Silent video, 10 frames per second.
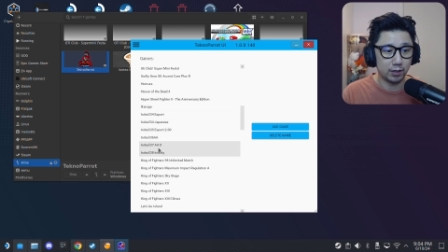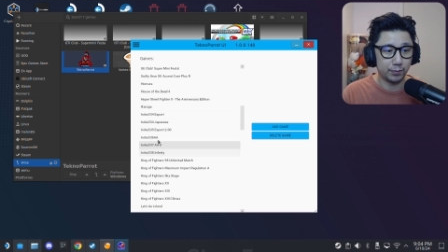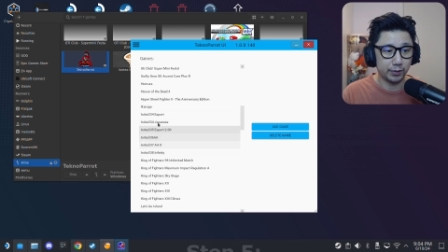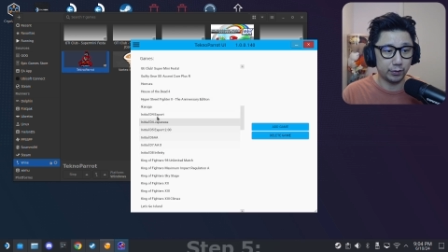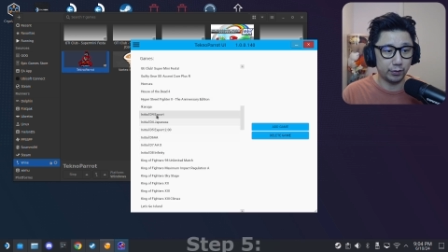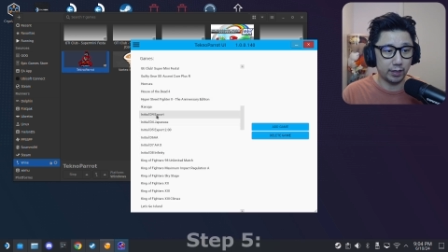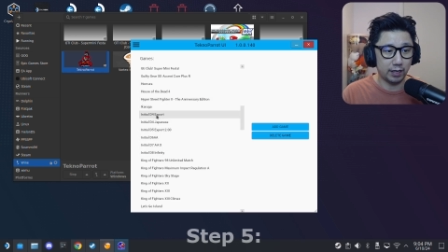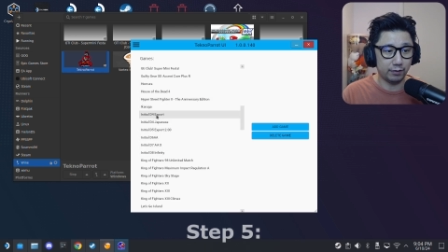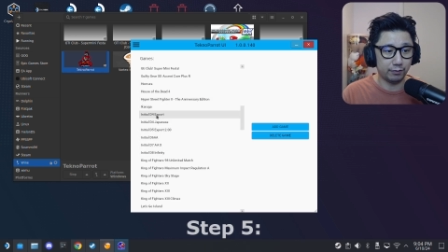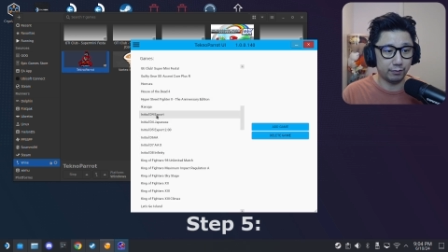We don't
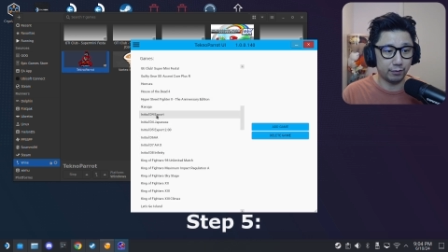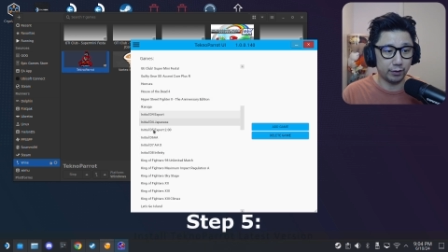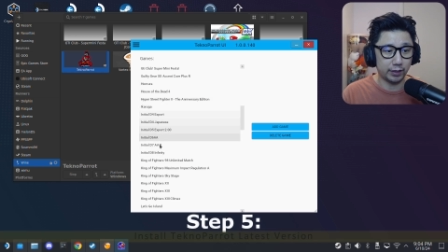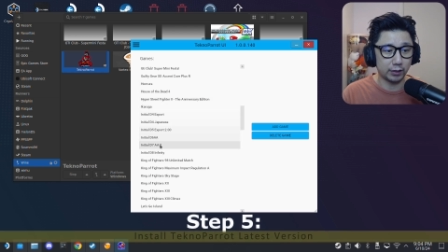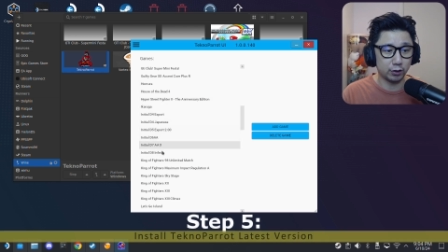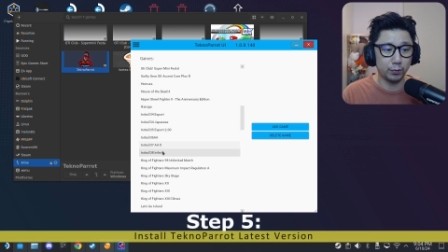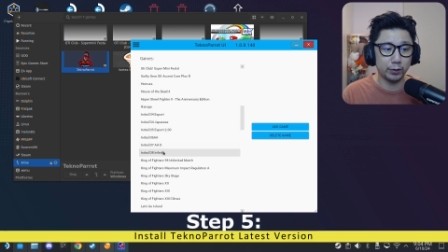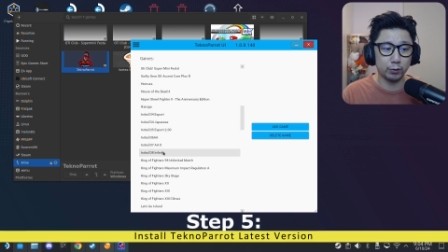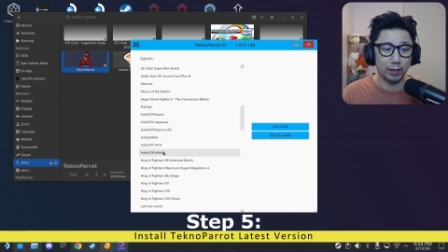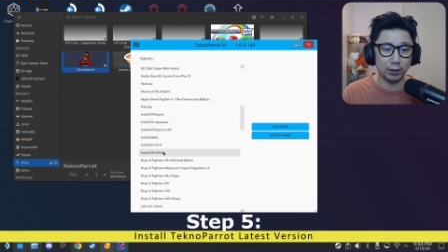have... Okay, so we
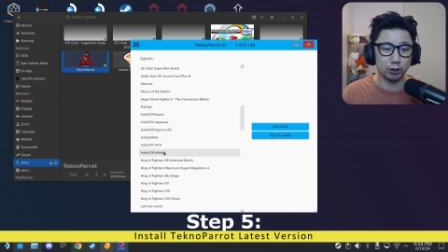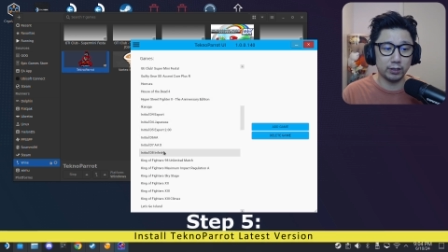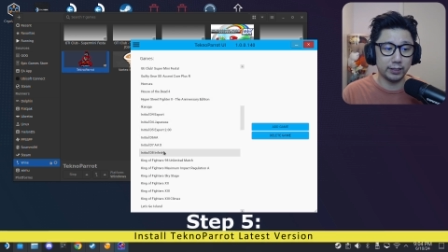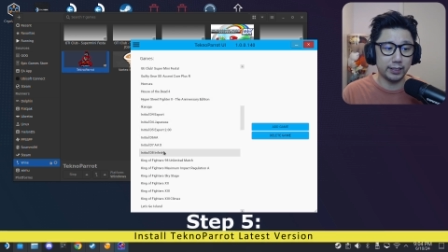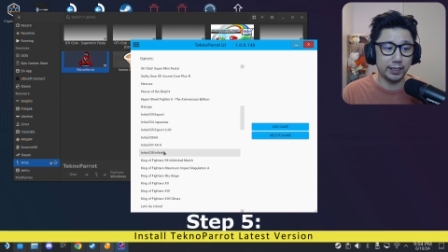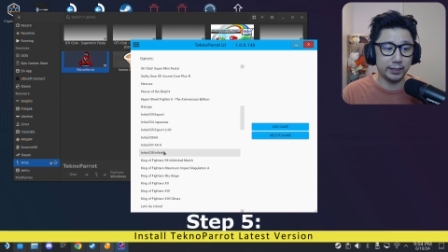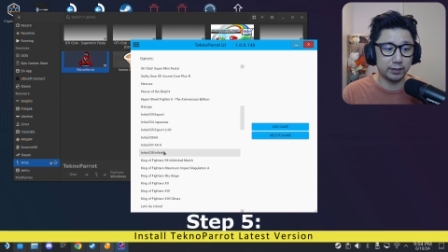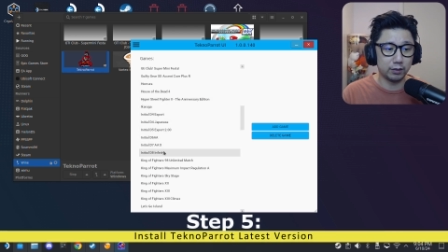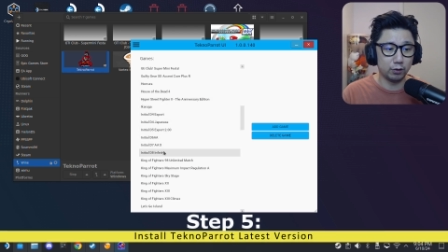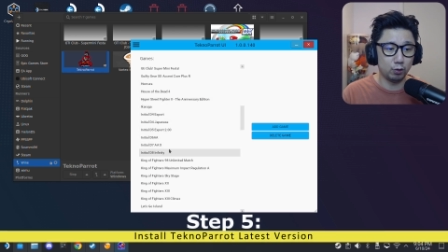do actually need
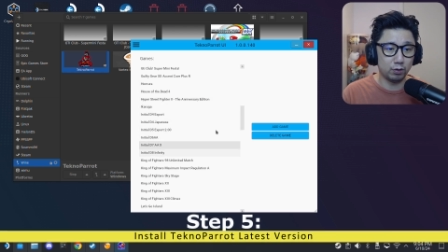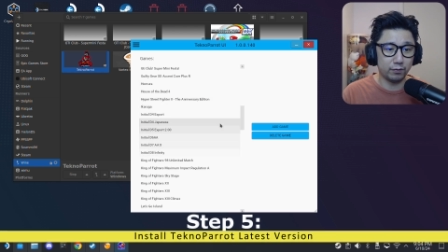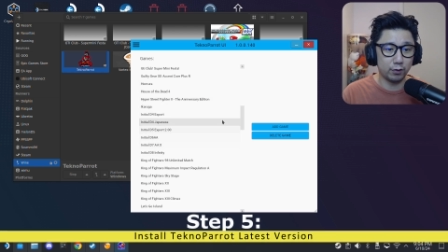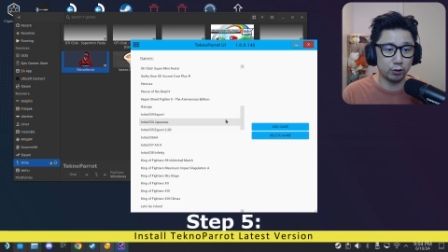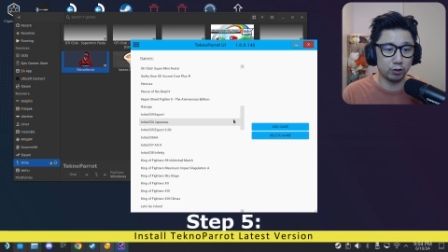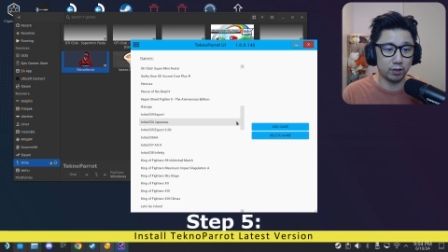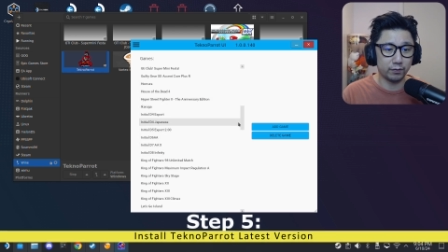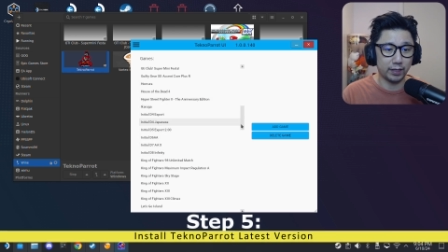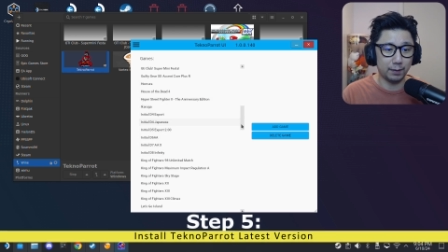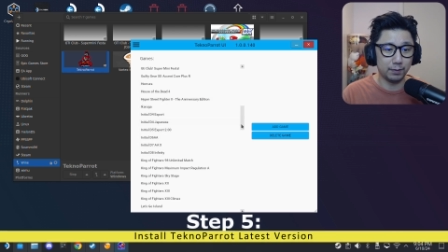the newer version of
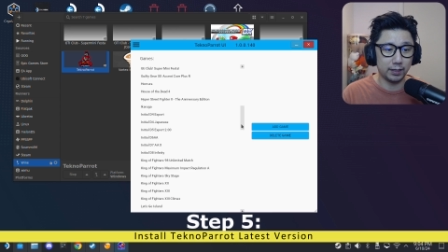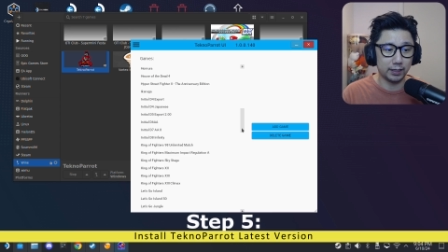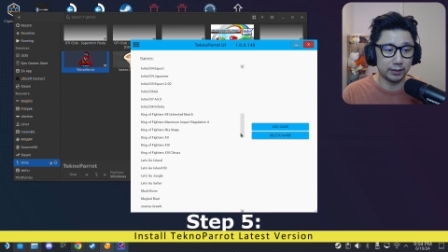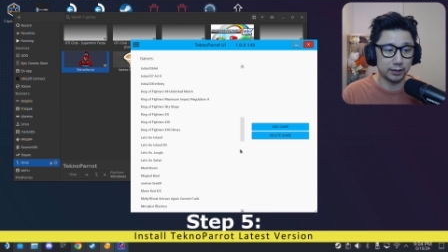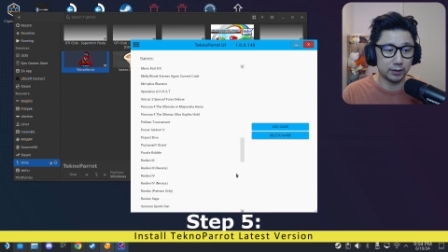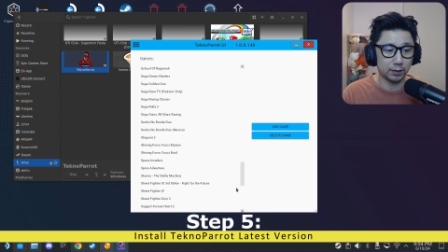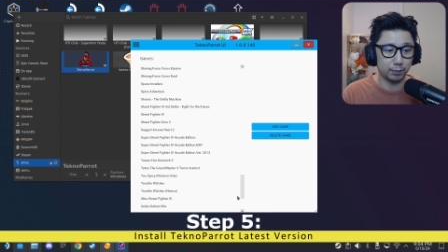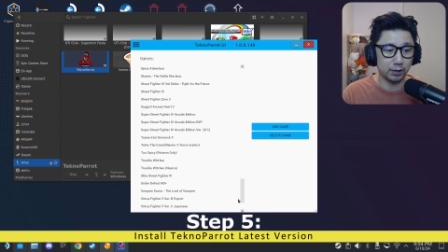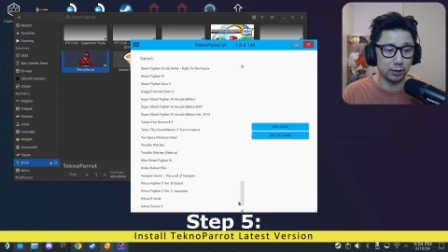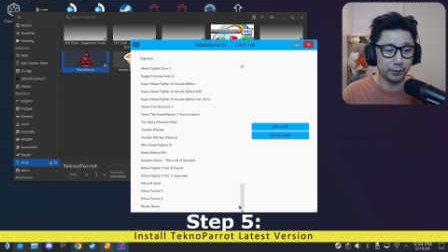the emulator. This is a
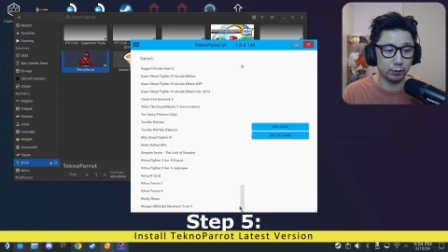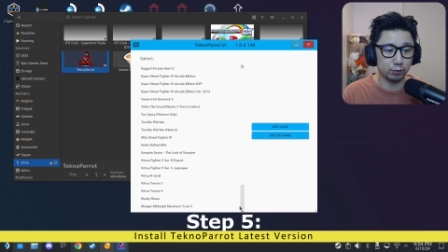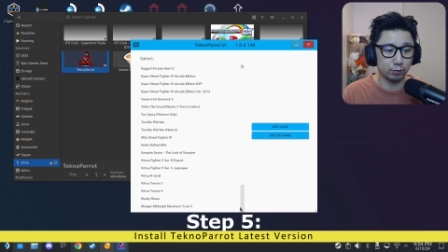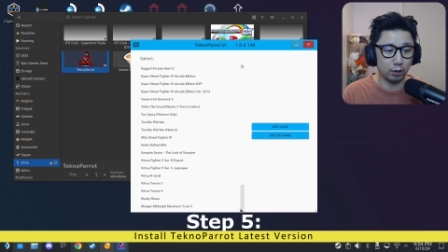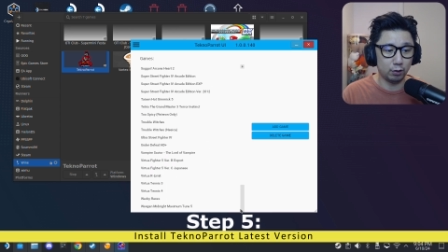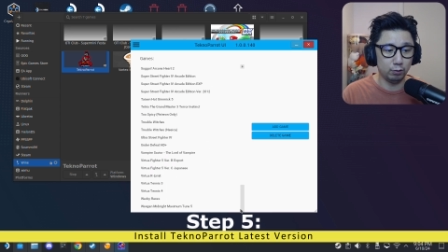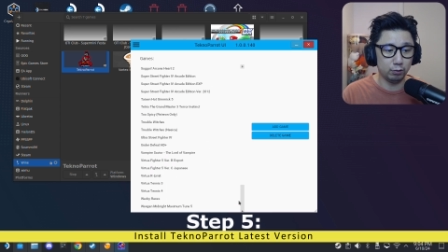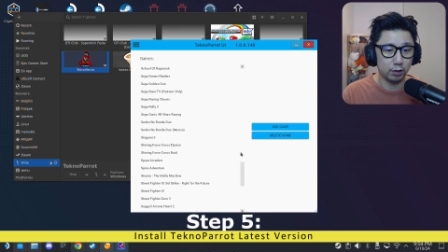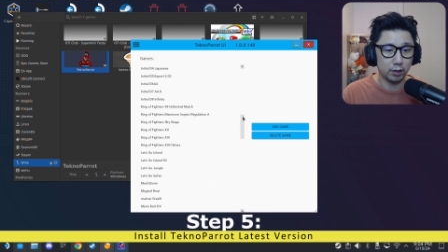little bit too old.